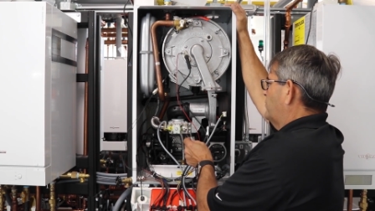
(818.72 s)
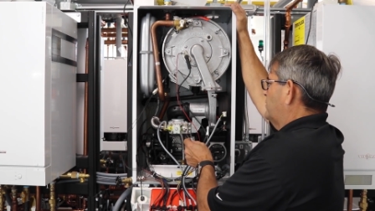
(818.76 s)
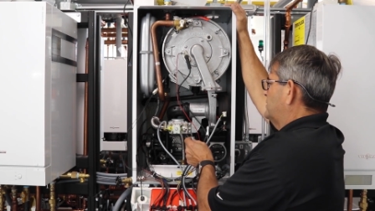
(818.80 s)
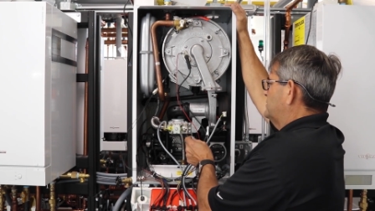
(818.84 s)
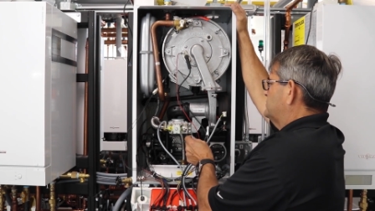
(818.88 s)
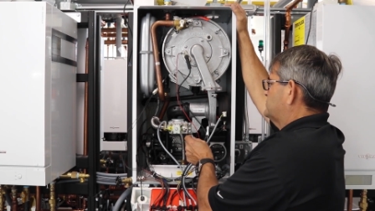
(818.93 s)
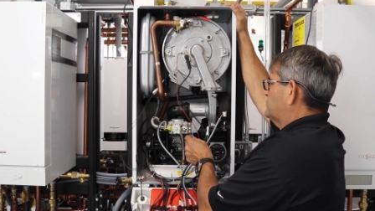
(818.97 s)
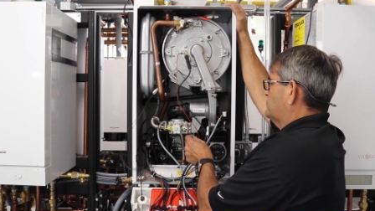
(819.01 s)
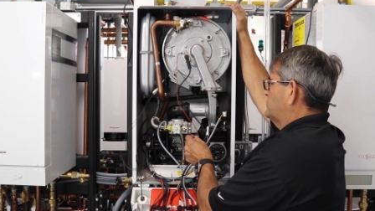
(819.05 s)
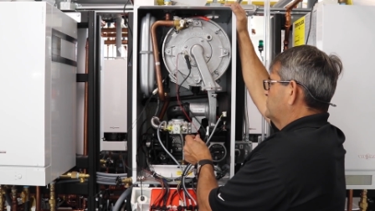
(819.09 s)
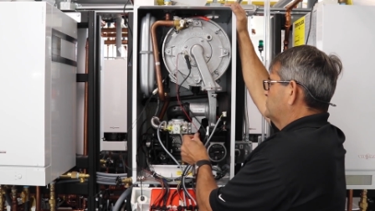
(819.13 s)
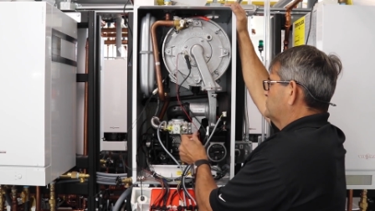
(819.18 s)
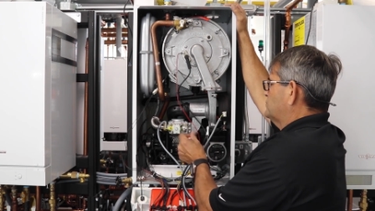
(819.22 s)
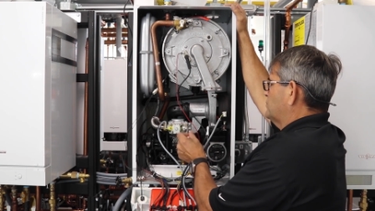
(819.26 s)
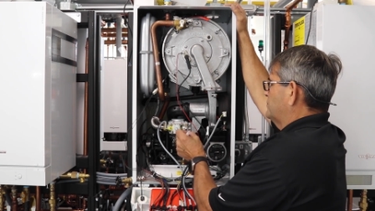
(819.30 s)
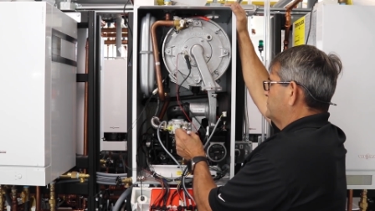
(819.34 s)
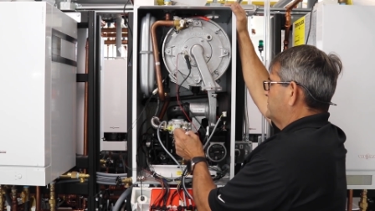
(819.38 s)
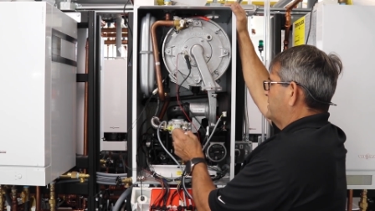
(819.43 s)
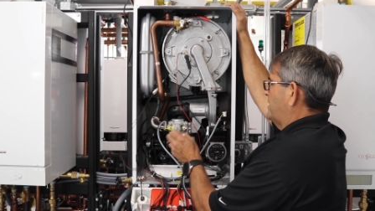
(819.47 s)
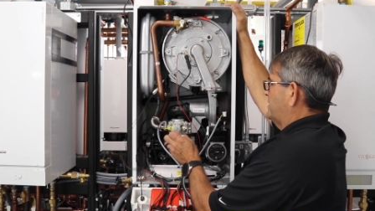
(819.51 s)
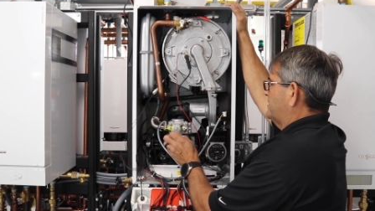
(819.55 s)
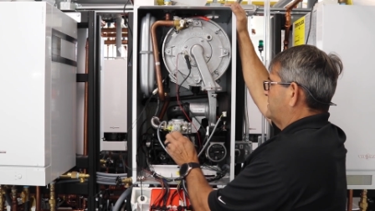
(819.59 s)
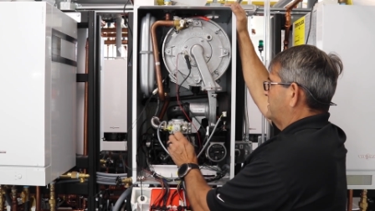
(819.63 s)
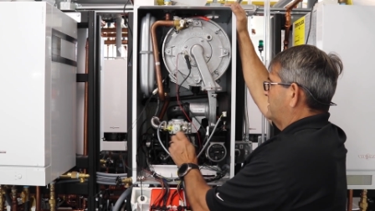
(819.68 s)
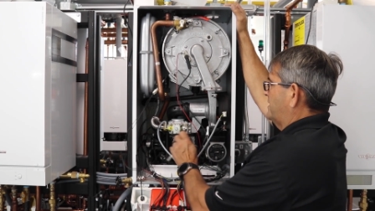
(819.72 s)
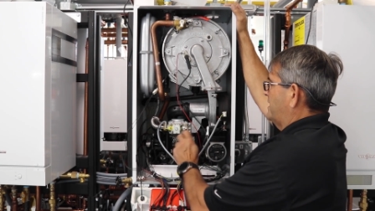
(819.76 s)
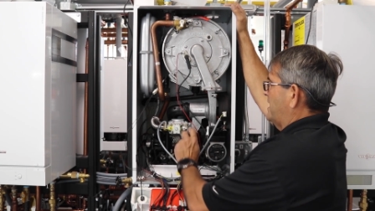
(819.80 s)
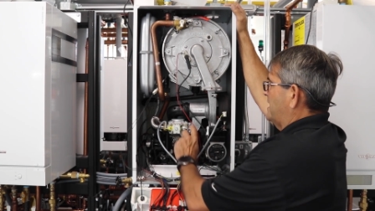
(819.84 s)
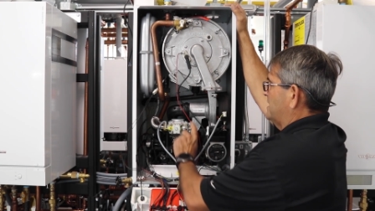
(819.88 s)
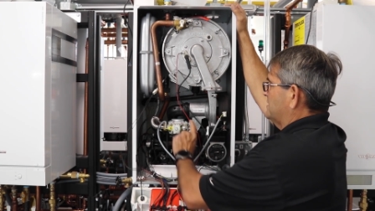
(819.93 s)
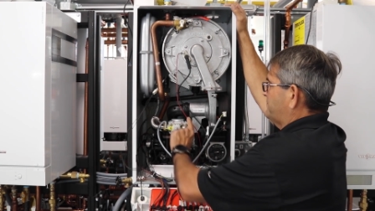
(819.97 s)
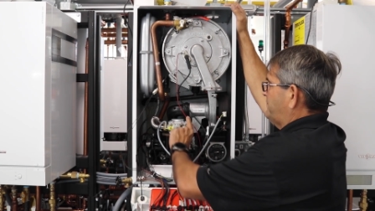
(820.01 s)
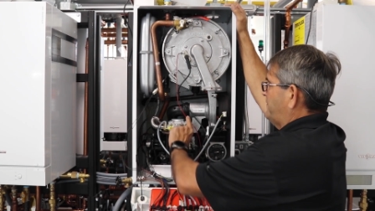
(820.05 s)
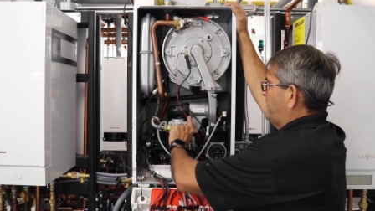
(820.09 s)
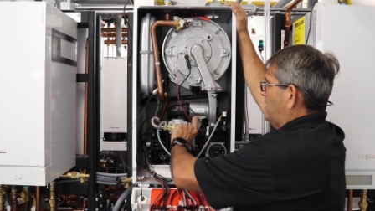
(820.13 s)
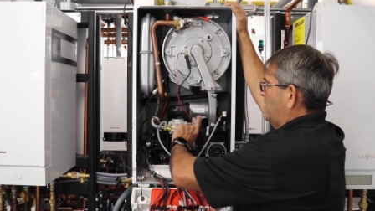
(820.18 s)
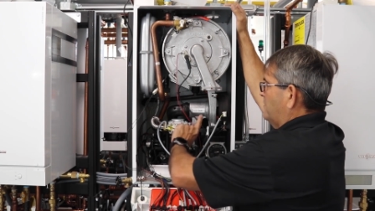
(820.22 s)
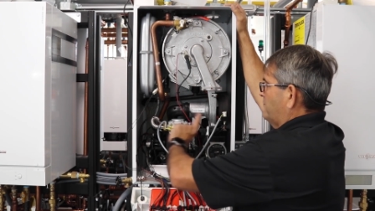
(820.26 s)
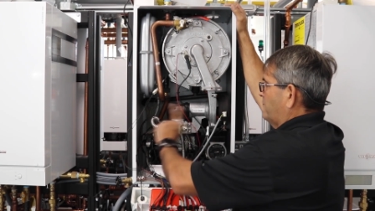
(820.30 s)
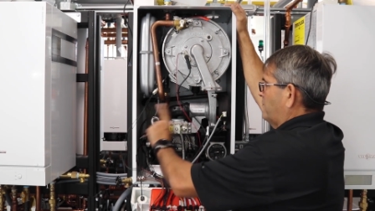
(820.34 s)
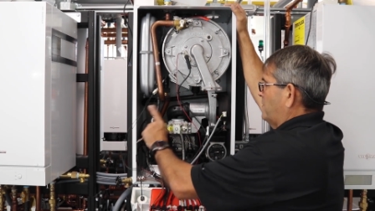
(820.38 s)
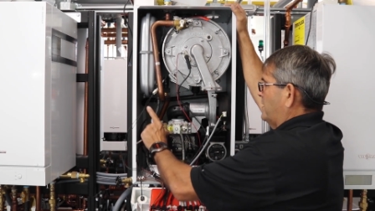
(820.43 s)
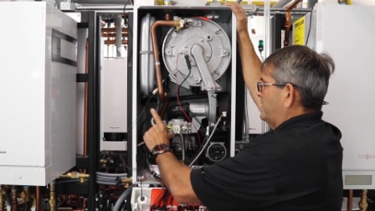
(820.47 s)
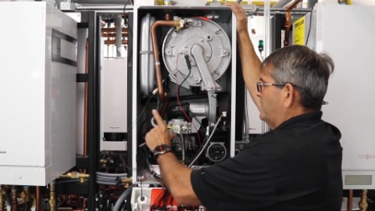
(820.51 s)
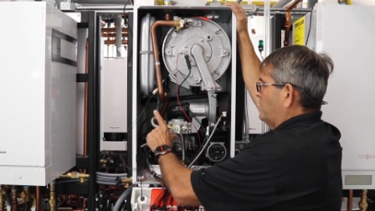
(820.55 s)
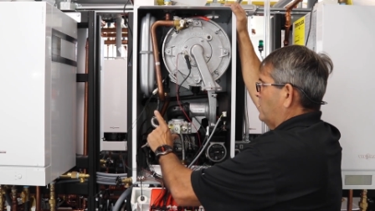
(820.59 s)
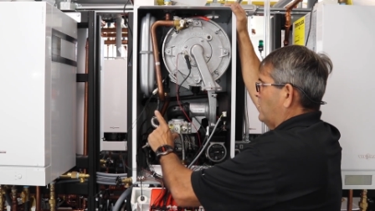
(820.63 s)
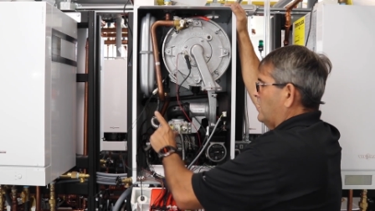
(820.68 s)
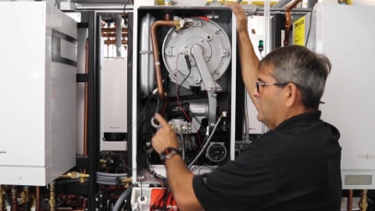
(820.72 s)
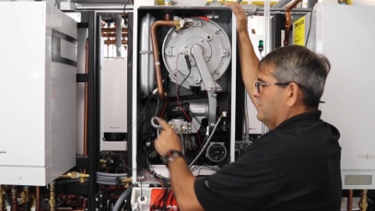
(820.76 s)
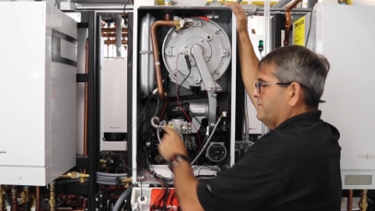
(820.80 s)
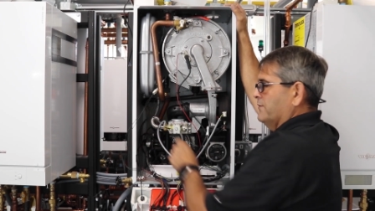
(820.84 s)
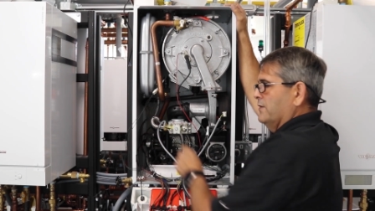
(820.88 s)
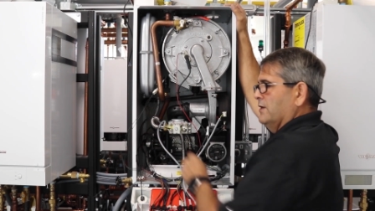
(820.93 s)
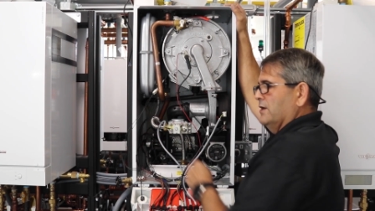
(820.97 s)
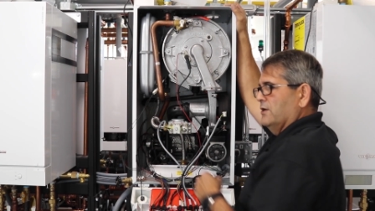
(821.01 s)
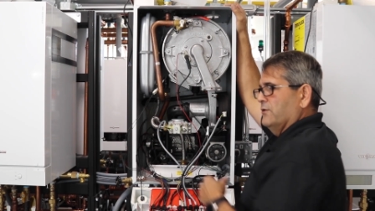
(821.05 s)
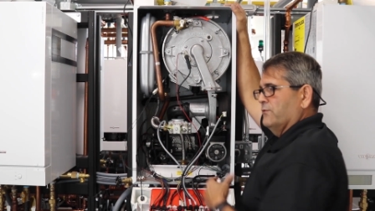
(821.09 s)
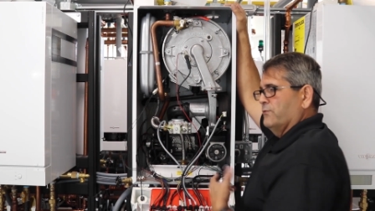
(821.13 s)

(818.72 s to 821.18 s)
30 screws will take the gas valve right off.